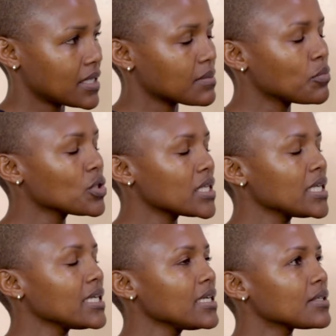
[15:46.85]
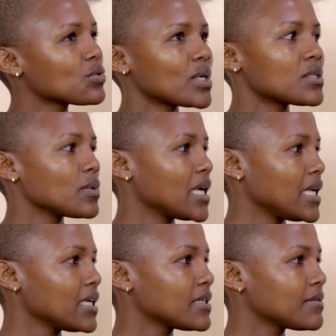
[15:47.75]
Yes, mostly twice
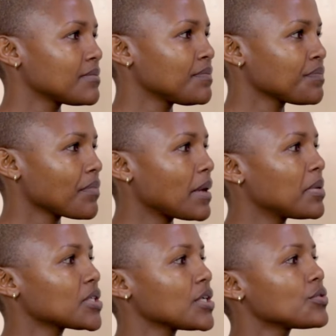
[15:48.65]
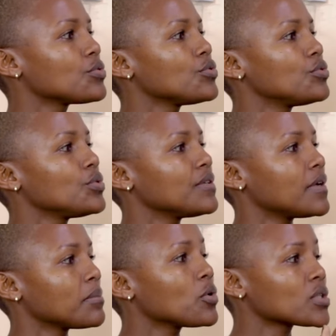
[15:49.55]
weekly. There are patients who do
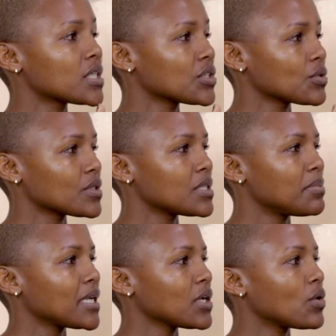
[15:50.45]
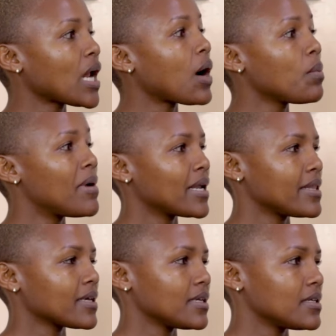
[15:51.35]
even more sessions depending on how
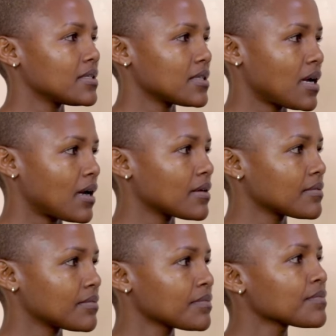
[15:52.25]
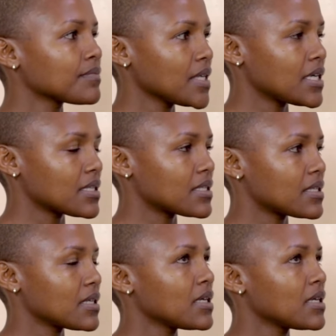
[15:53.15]
bad the kidneys are. Yes.